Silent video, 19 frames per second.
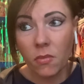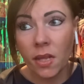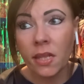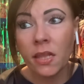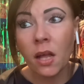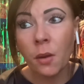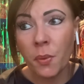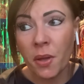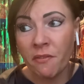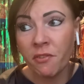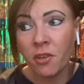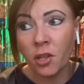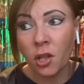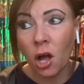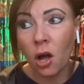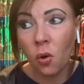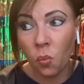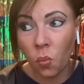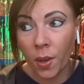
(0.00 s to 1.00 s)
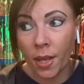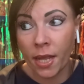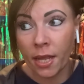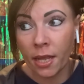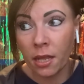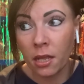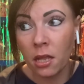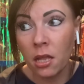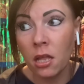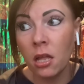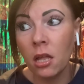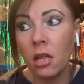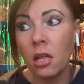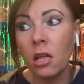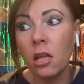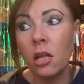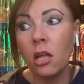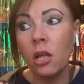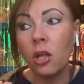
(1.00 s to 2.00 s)
Now, if you're not aware,
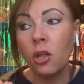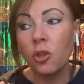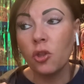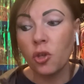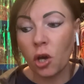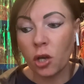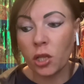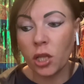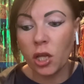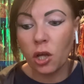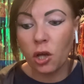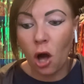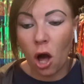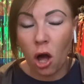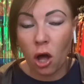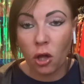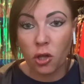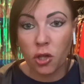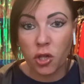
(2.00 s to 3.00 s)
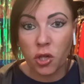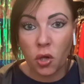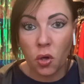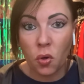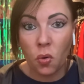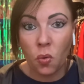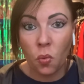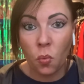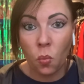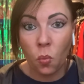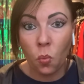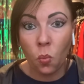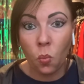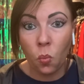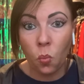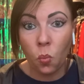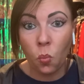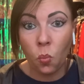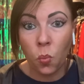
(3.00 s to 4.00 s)
Johnny Gosh
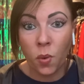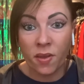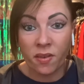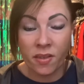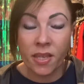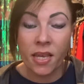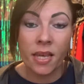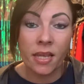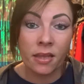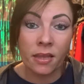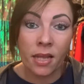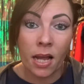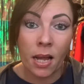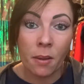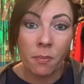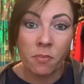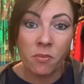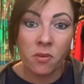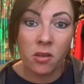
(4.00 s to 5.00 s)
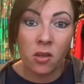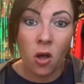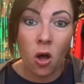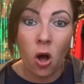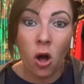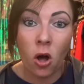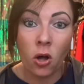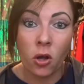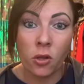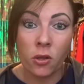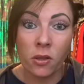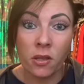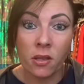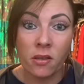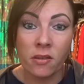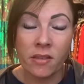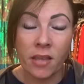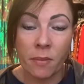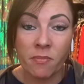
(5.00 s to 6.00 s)
was kidnapped on
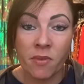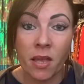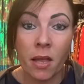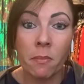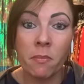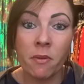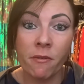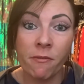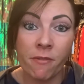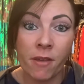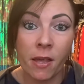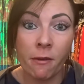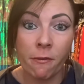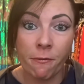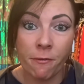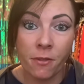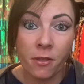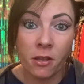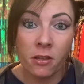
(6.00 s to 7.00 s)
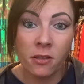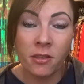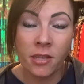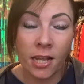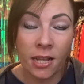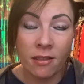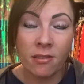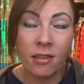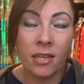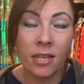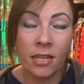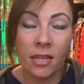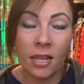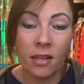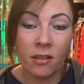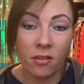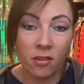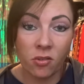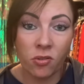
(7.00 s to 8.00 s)
September 5th,
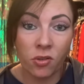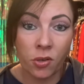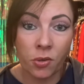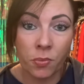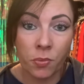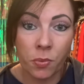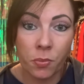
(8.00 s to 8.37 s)
1982.